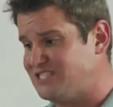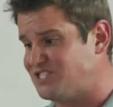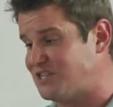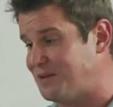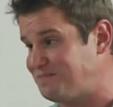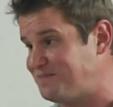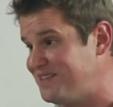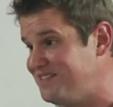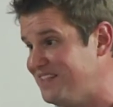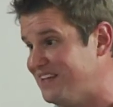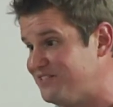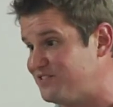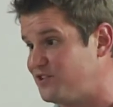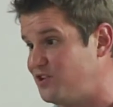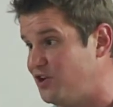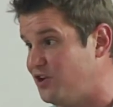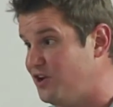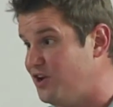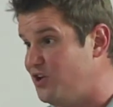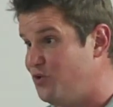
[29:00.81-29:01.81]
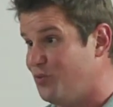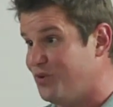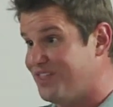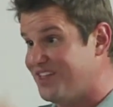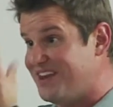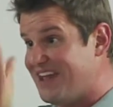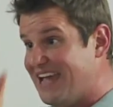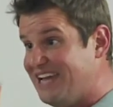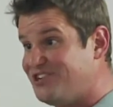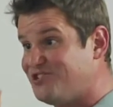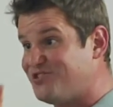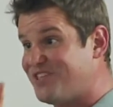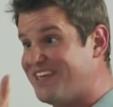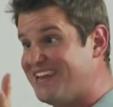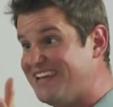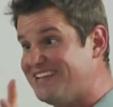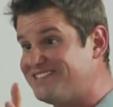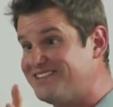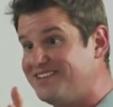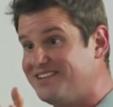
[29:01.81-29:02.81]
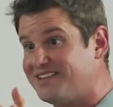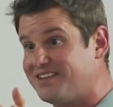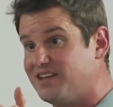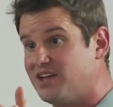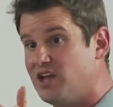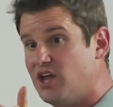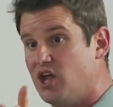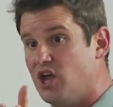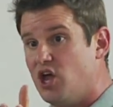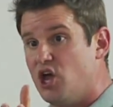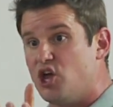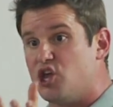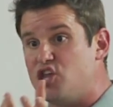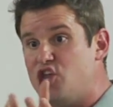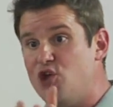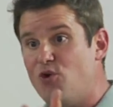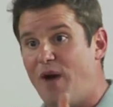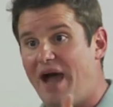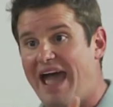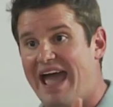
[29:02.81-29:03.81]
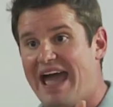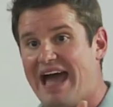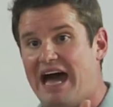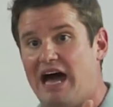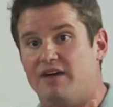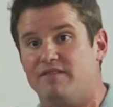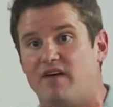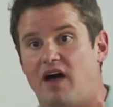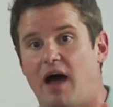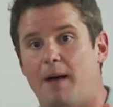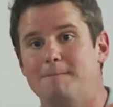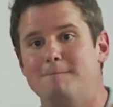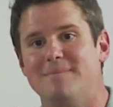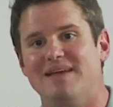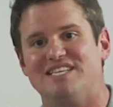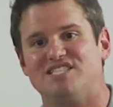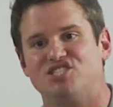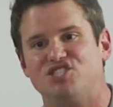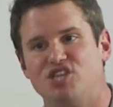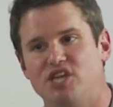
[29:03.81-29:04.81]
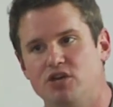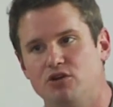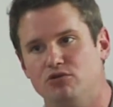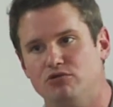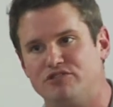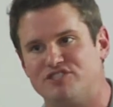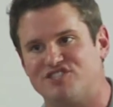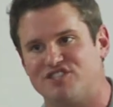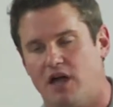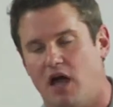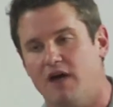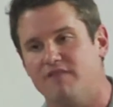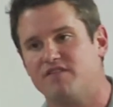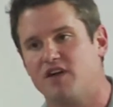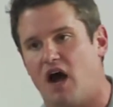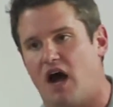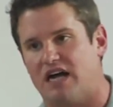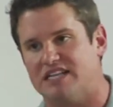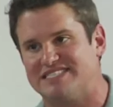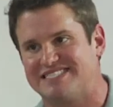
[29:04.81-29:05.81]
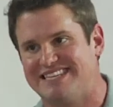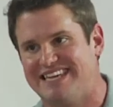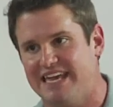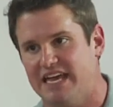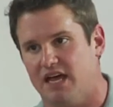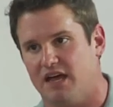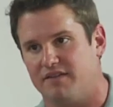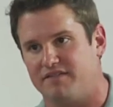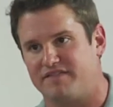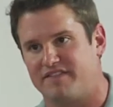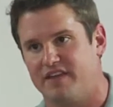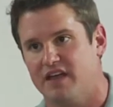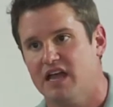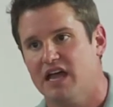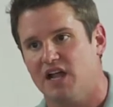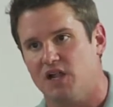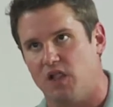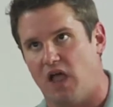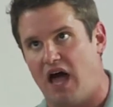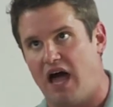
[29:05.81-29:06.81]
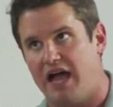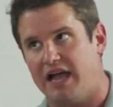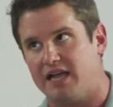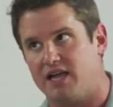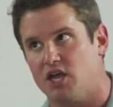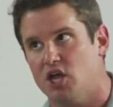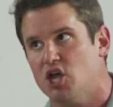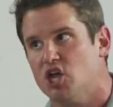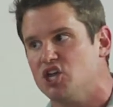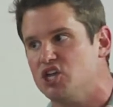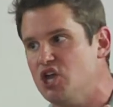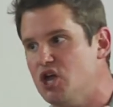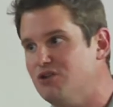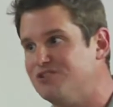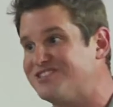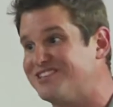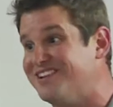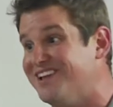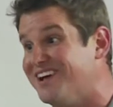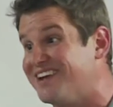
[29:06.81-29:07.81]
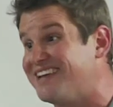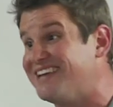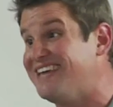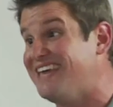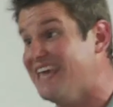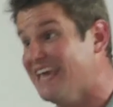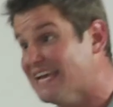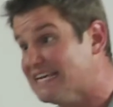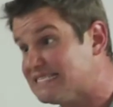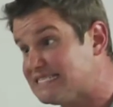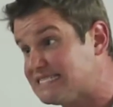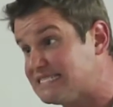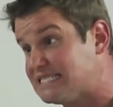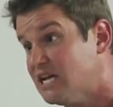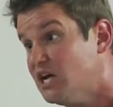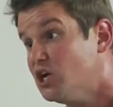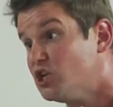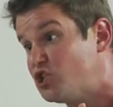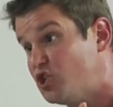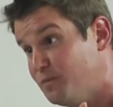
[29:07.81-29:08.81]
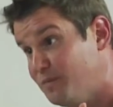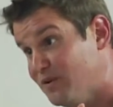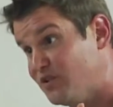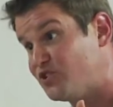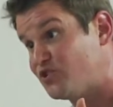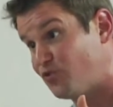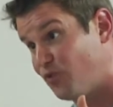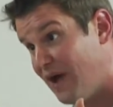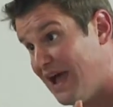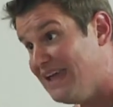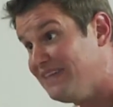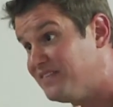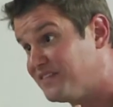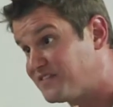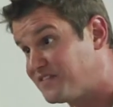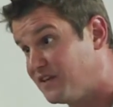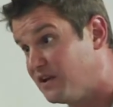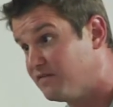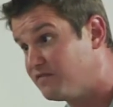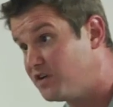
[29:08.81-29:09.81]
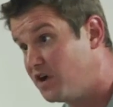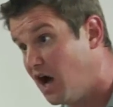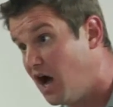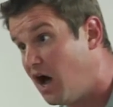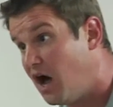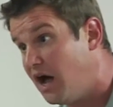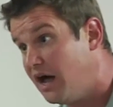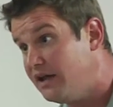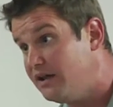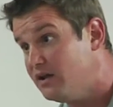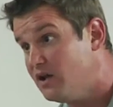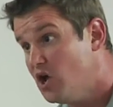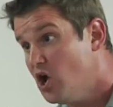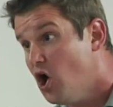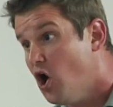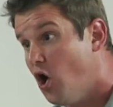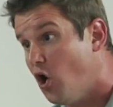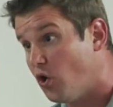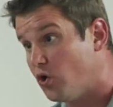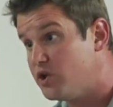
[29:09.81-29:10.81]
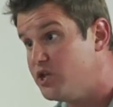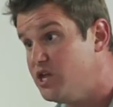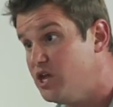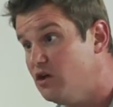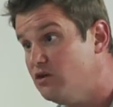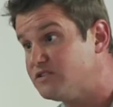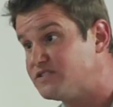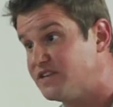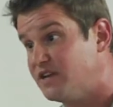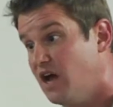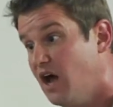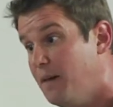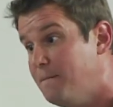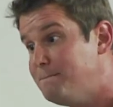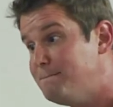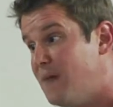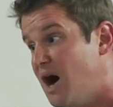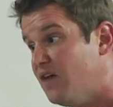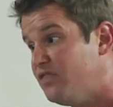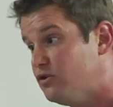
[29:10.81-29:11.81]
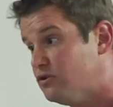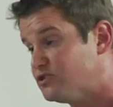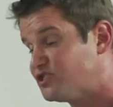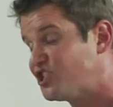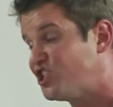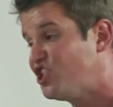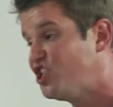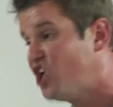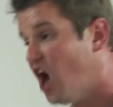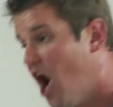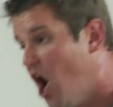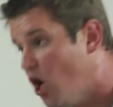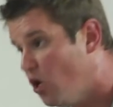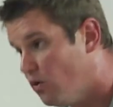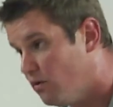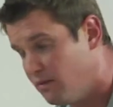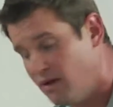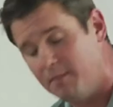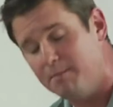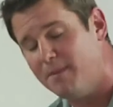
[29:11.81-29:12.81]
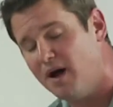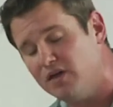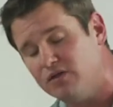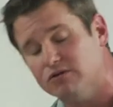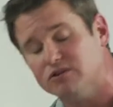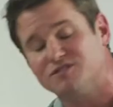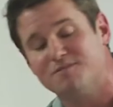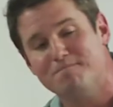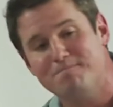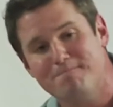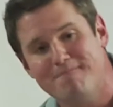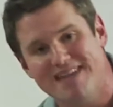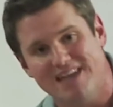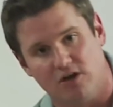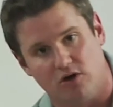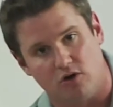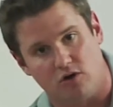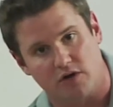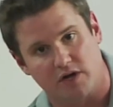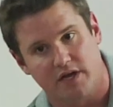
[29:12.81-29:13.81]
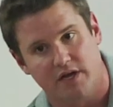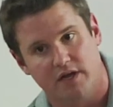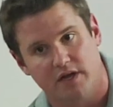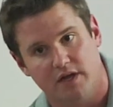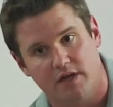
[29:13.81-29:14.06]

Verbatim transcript: something that's good with a nature that isn't, you have a misuse of God's gift, like using a kiss to betray the Son of God, or using a mother's goat, a mother's milk